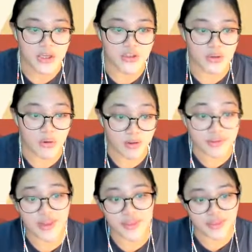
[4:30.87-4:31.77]
So
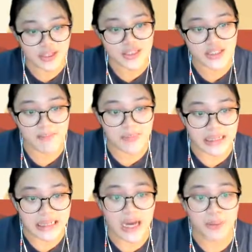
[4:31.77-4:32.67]
other than this,
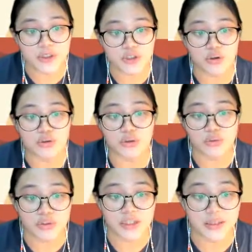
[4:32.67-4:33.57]
language is also
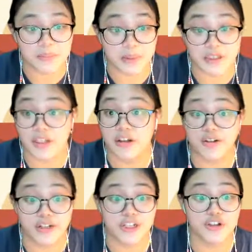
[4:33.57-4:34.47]
rooted in
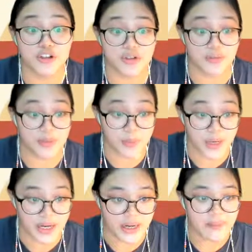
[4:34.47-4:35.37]
particular regions of the
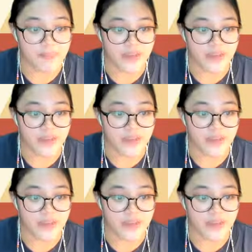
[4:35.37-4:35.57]
brain.